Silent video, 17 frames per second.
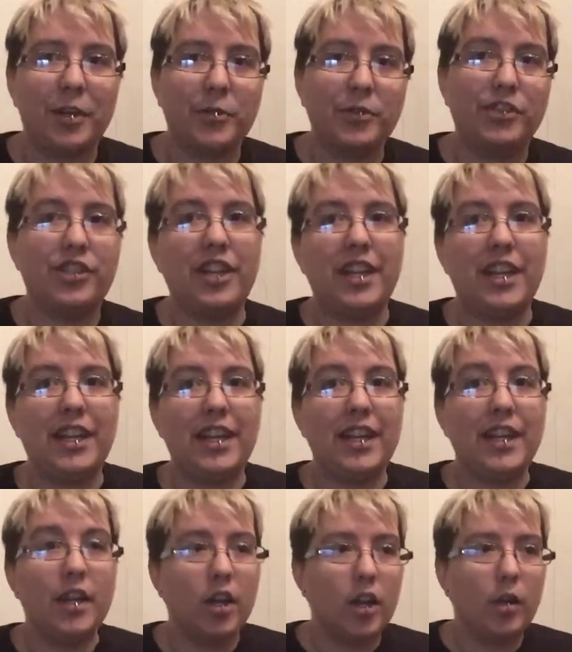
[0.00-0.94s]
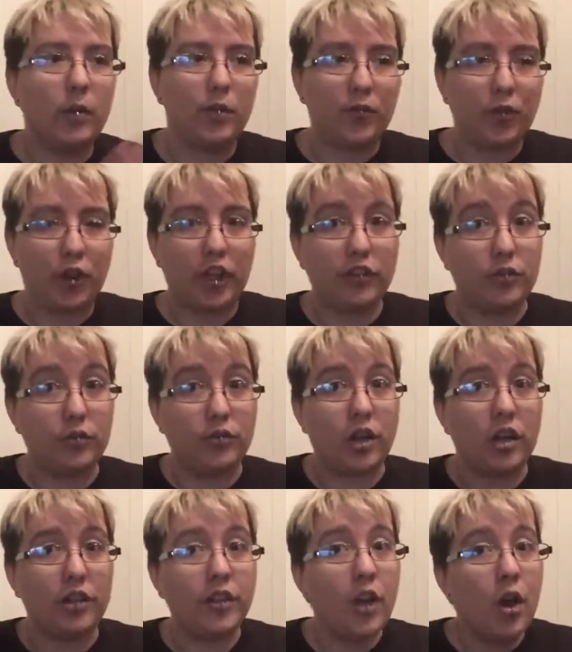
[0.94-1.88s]
she, referring to
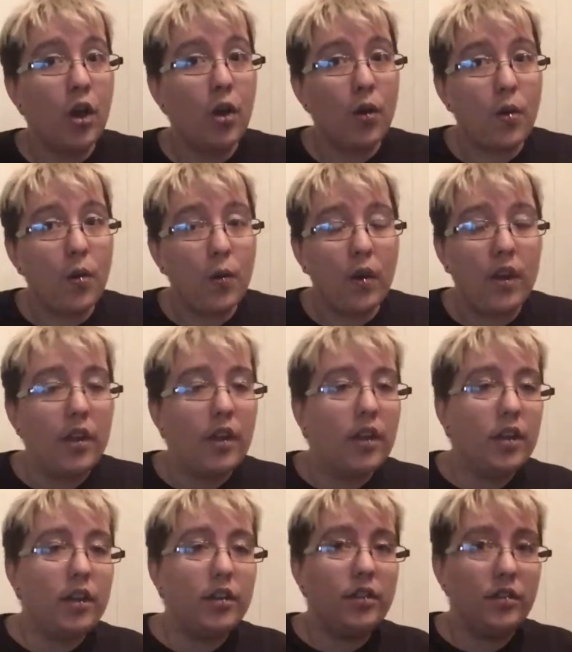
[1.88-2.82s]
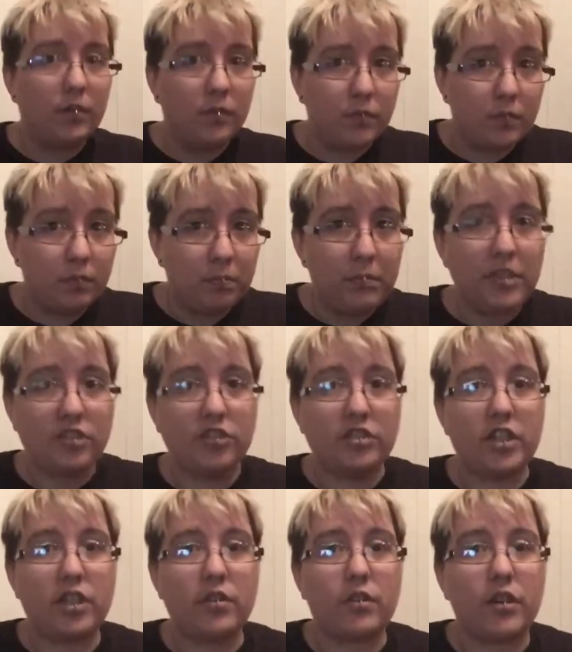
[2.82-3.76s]
John Doe,
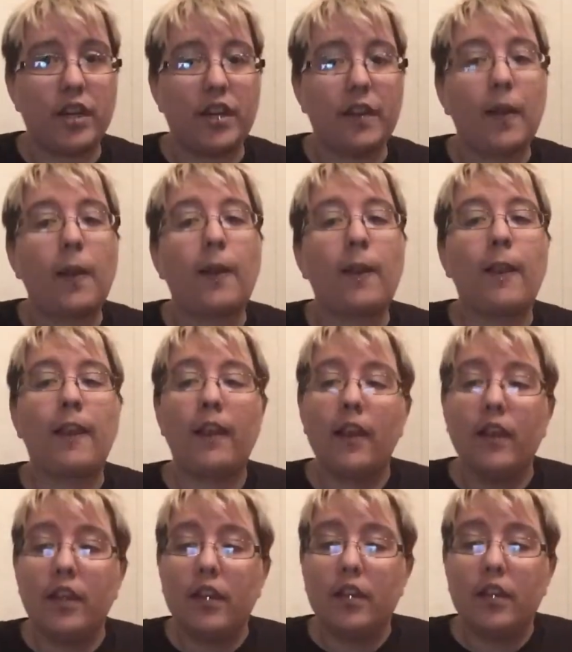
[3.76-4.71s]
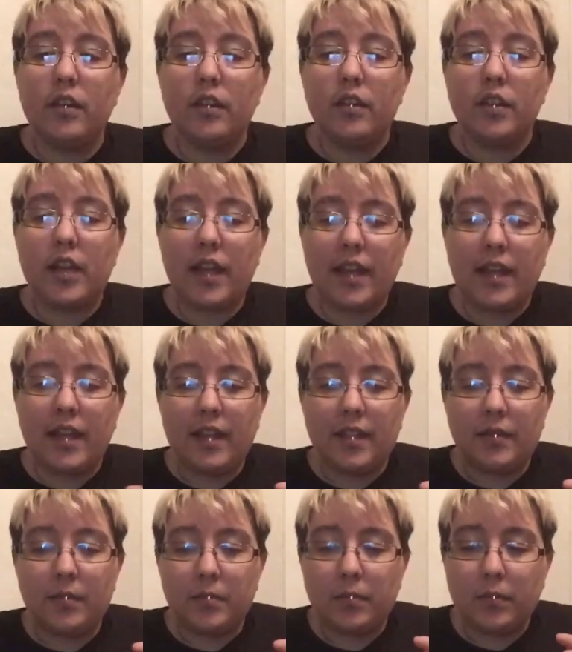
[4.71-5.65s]
misgendering,
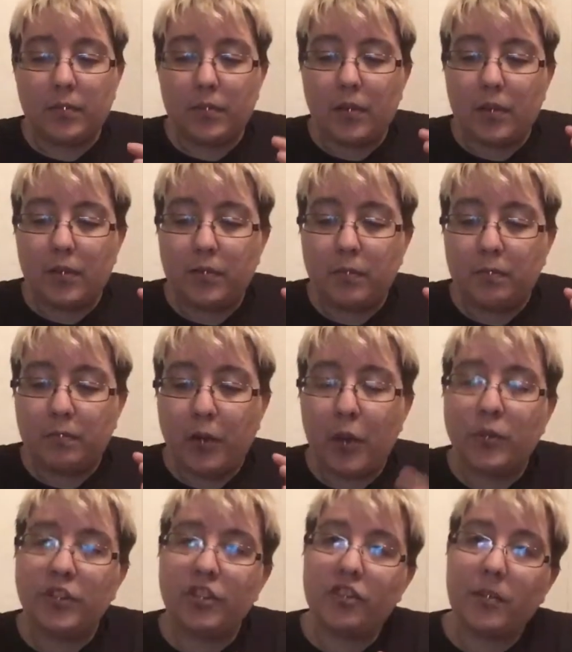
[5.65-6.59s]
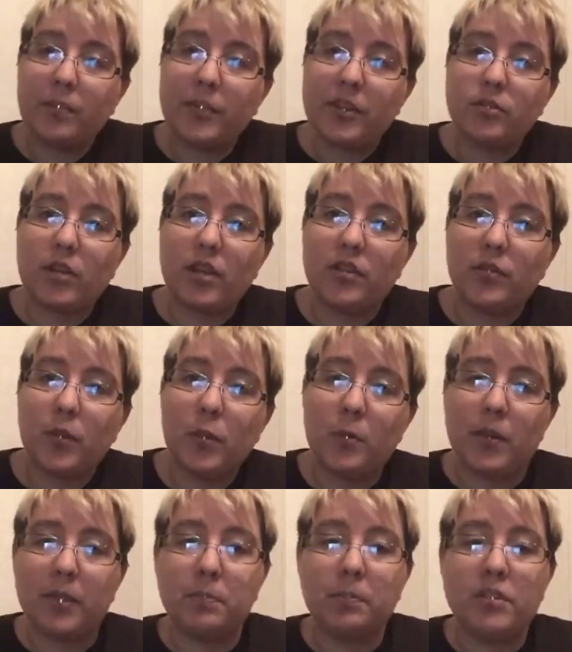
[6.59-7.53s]
and post something
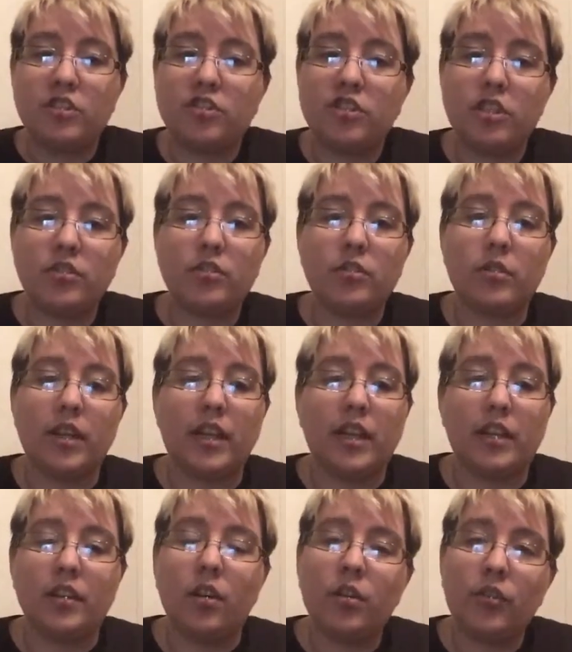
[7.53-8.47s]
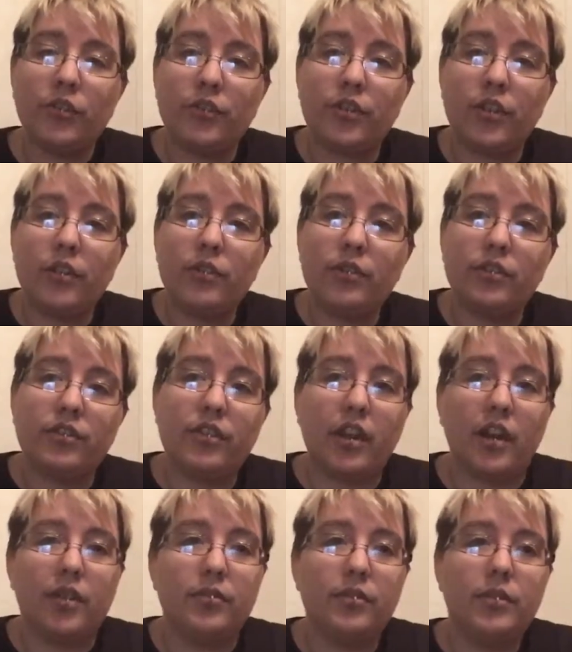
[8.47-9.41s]
transphobic, misgendering, and all this other
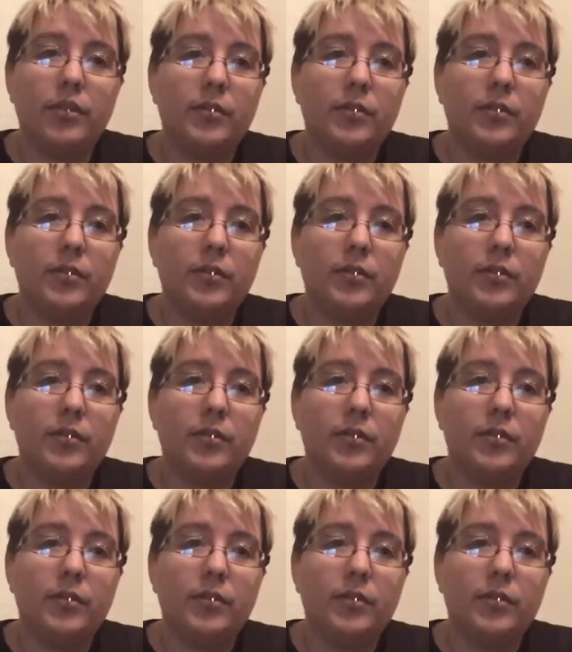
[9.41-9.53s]
stuff.